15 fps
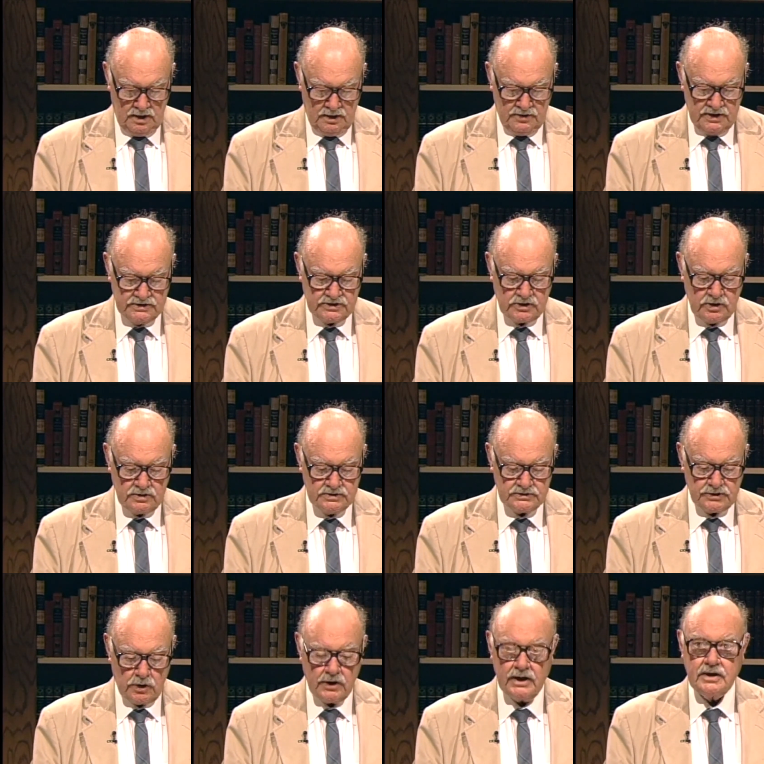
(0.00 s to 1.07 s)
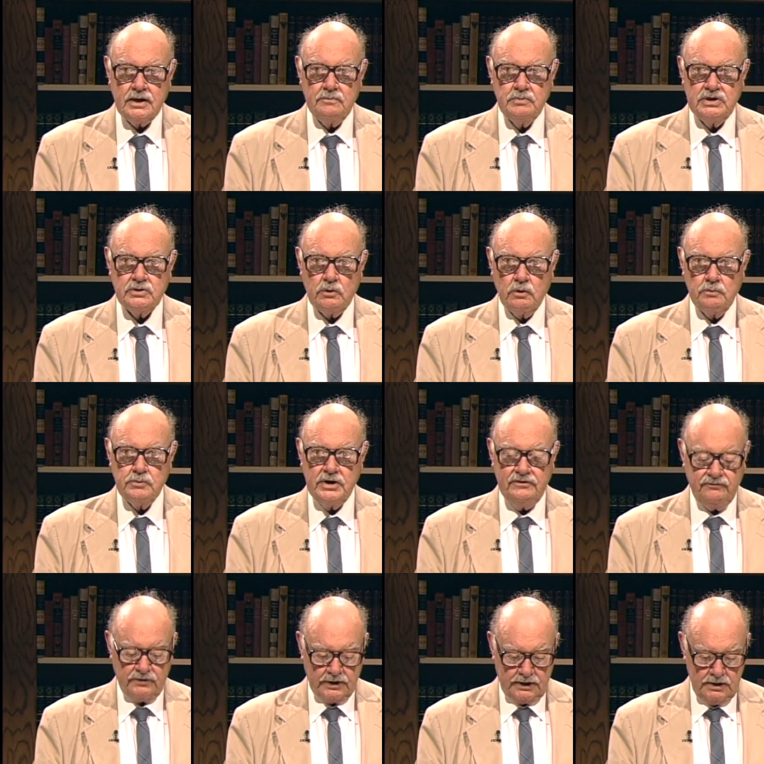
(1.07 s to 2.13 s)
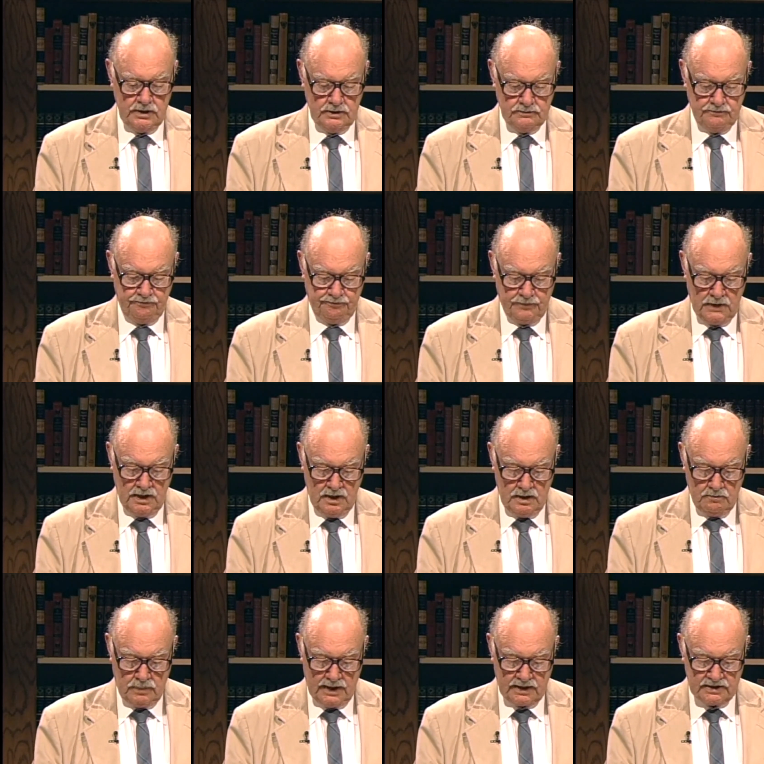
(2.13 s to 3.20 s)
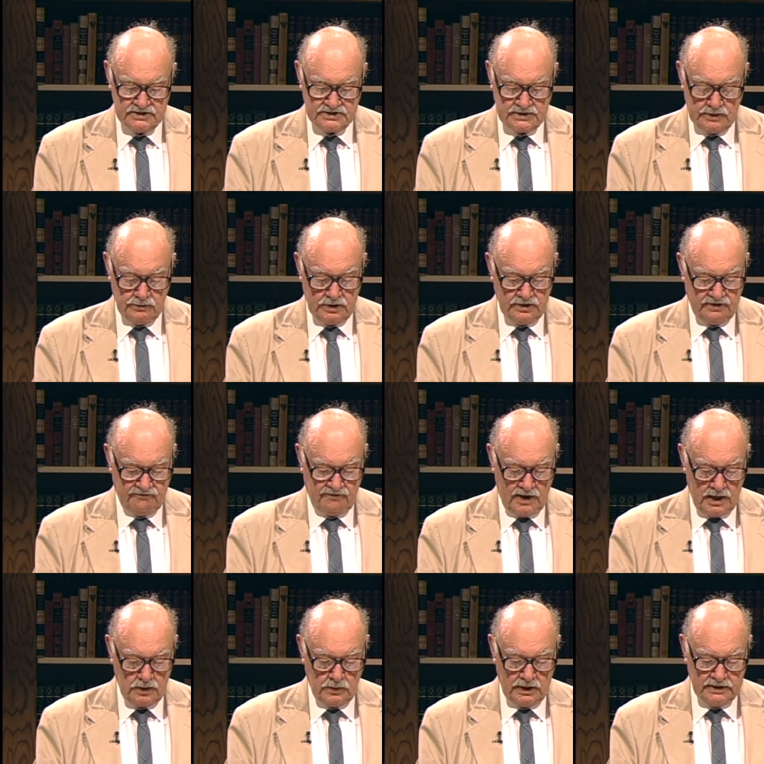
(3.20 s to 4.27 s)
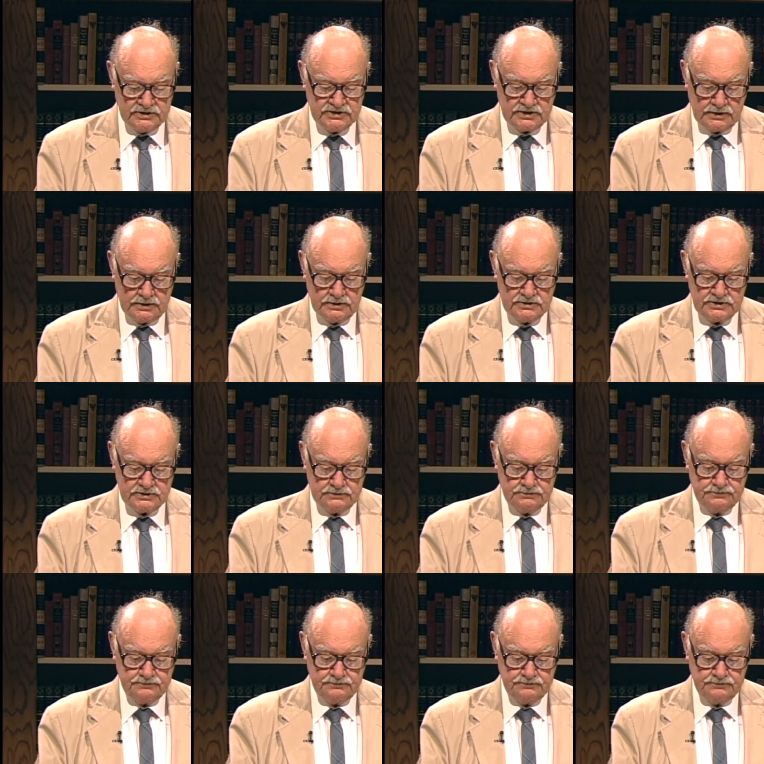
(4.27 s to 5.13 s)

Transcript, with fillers: This story can be told briefly by considering the following incidents.